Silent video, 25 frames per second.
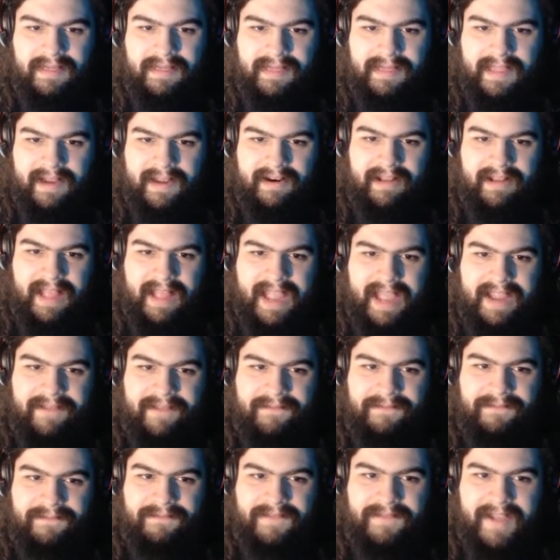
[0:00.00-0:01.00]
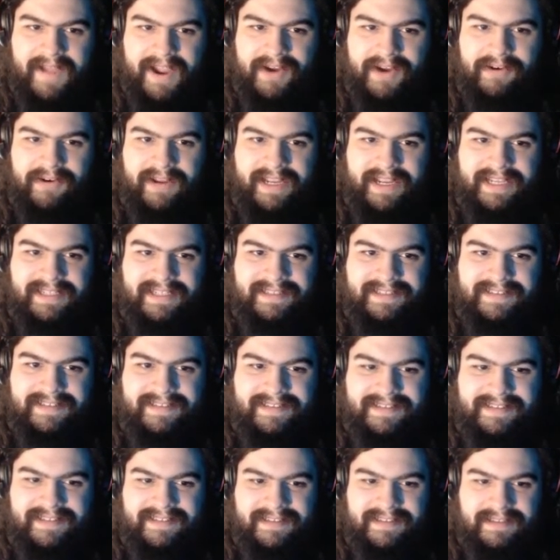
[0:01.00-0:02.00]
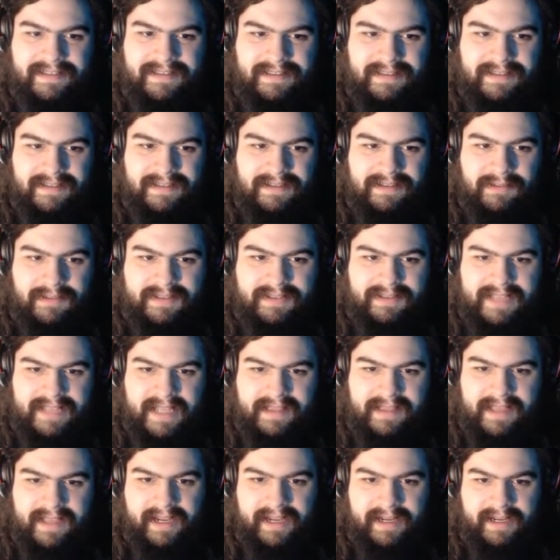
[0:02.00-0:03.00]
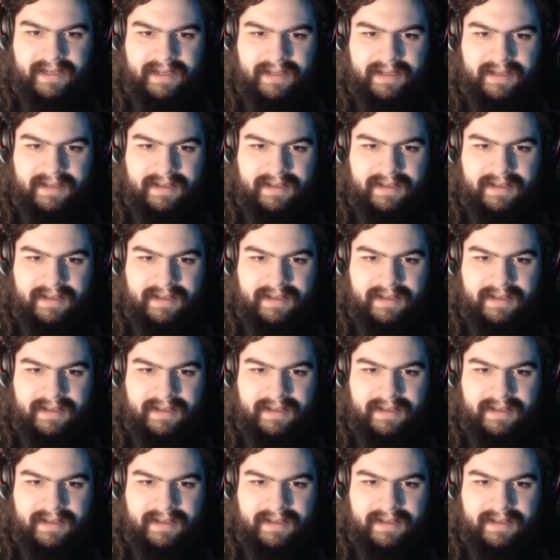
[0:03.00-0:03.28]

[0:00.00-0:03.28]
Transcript: They're like fairies. What's that thing?